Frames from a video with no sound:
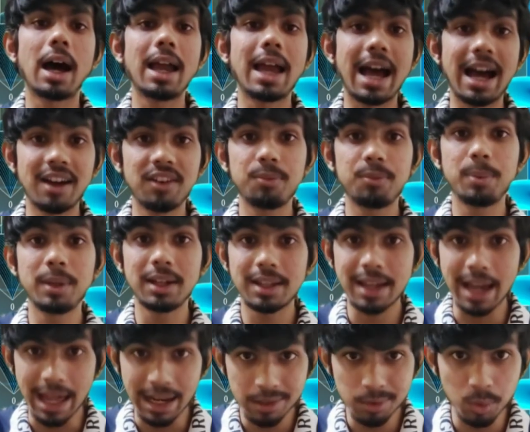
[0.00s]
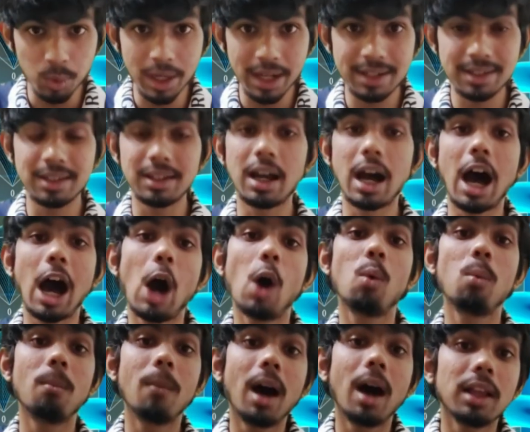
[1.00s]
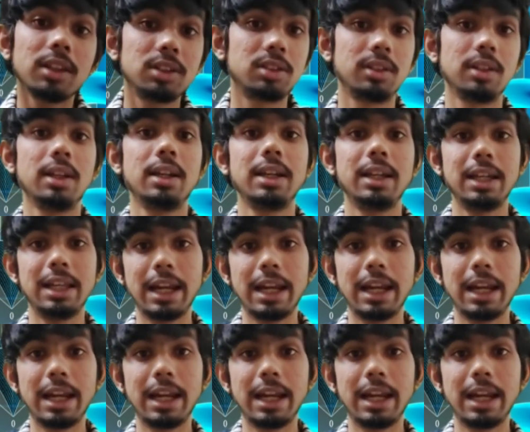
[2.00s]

I have been calculating how much